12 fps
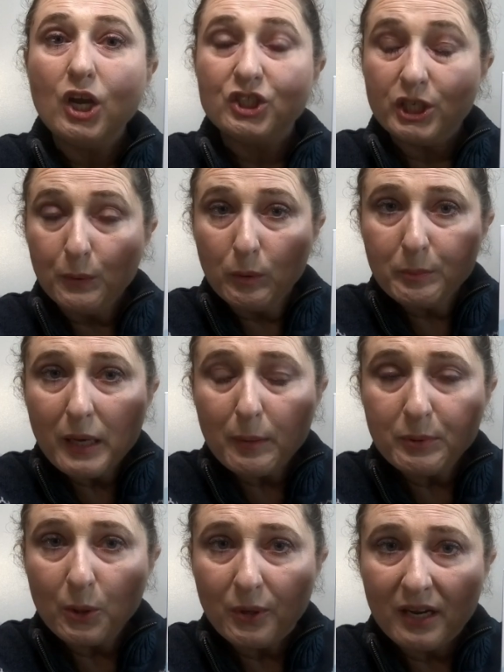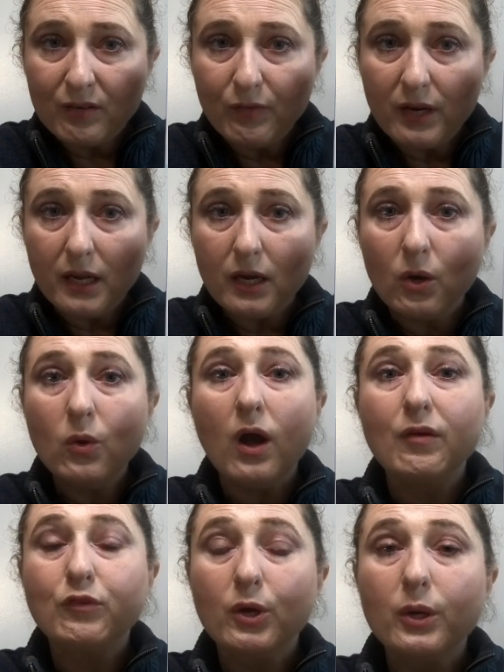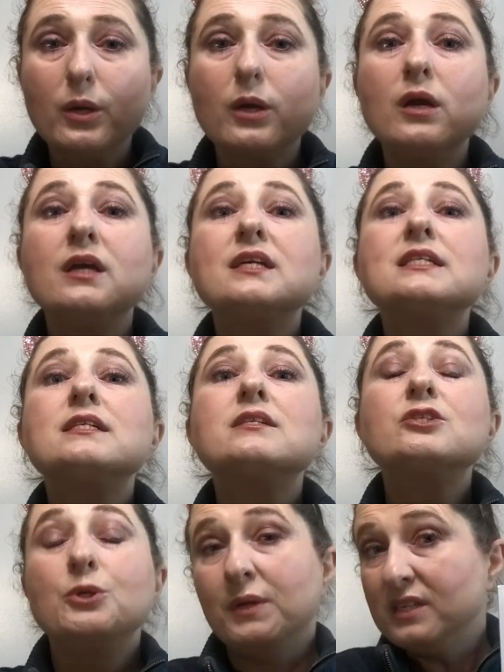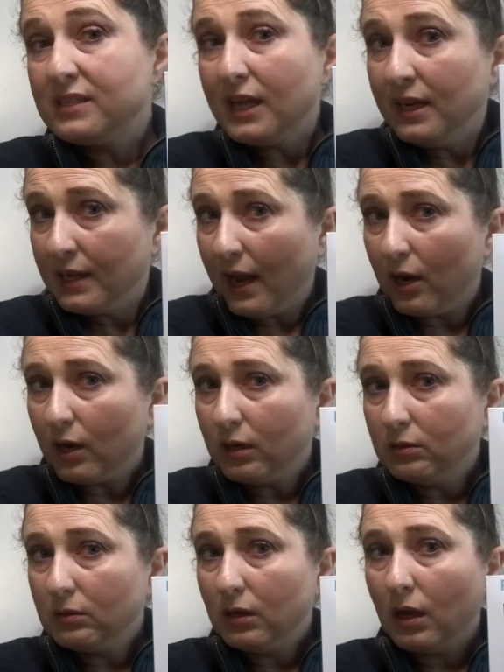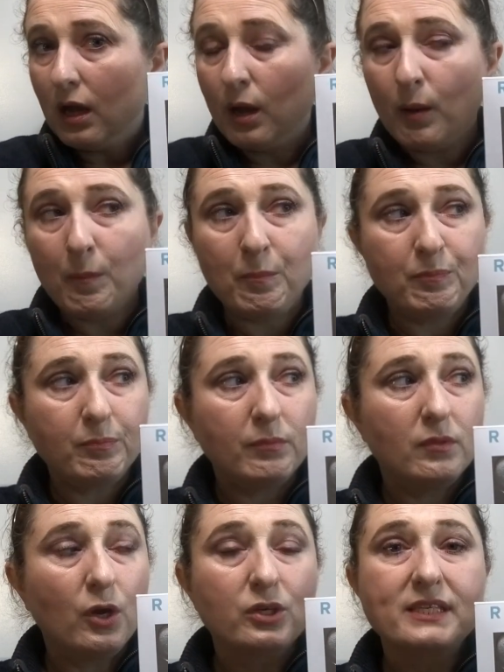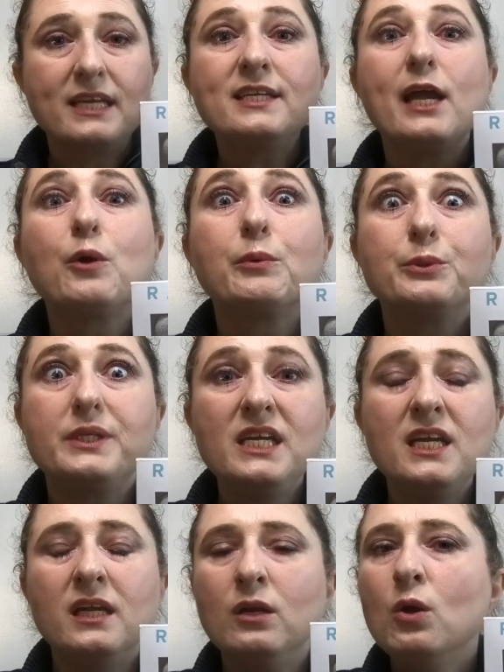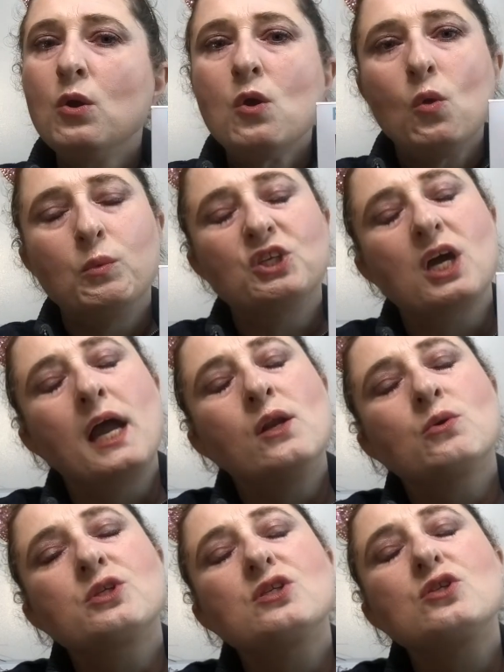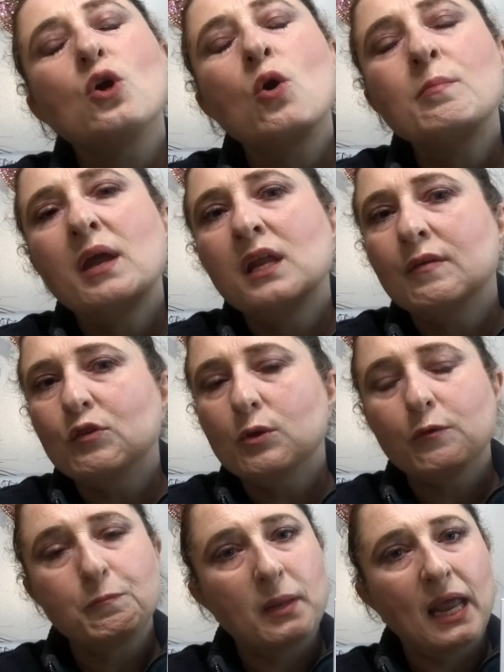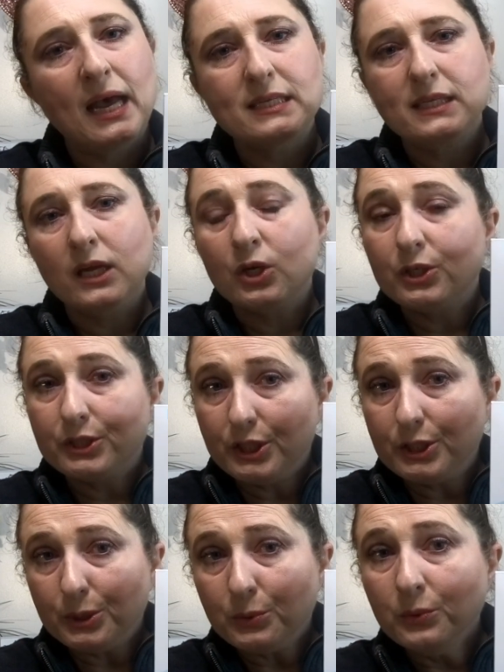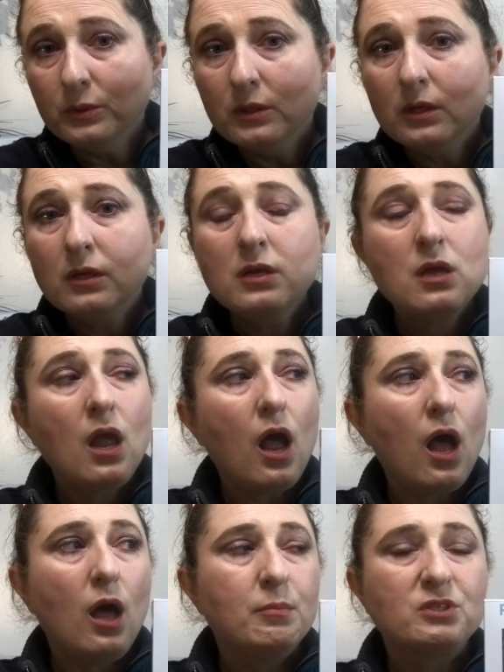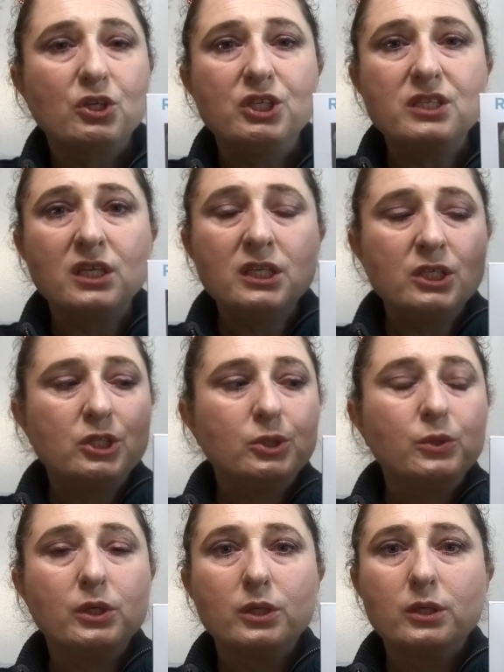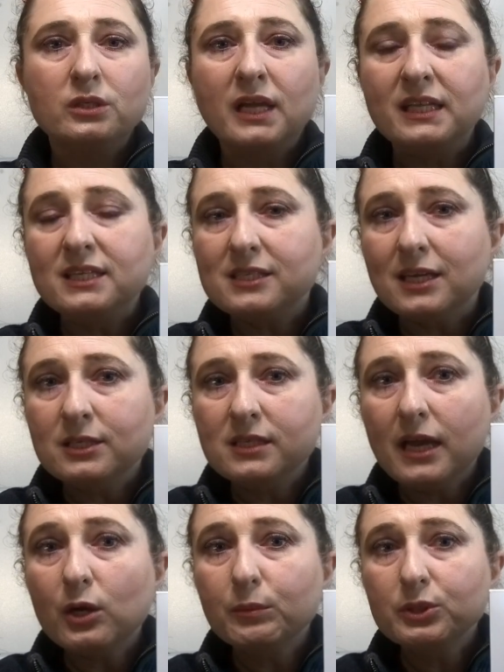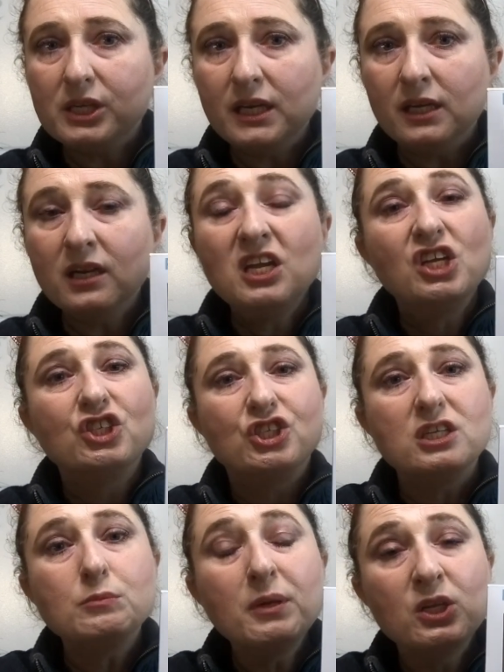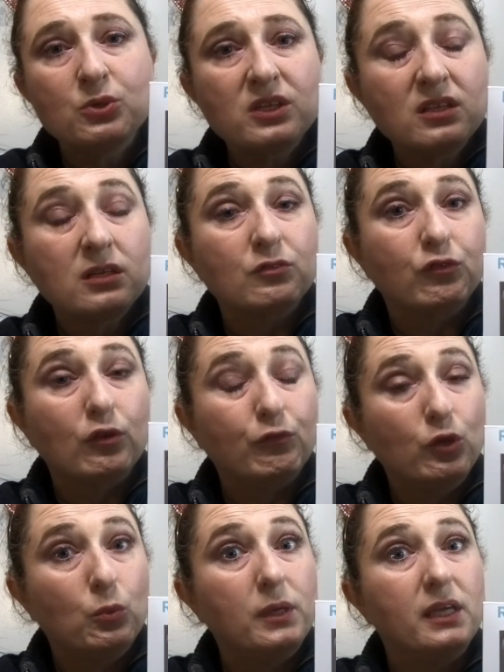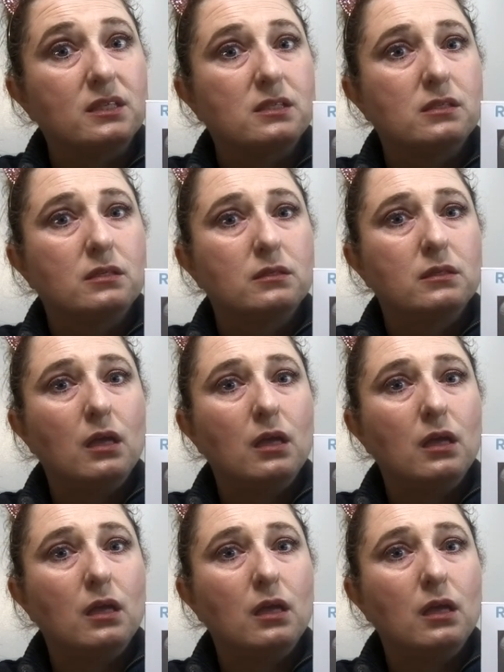she will be uploading a video of her doing a skincare, her skincare routine, which I know so many of you have been asking her to do. So she's going to do her nightly skincare routine. She's been using this for a few weeks.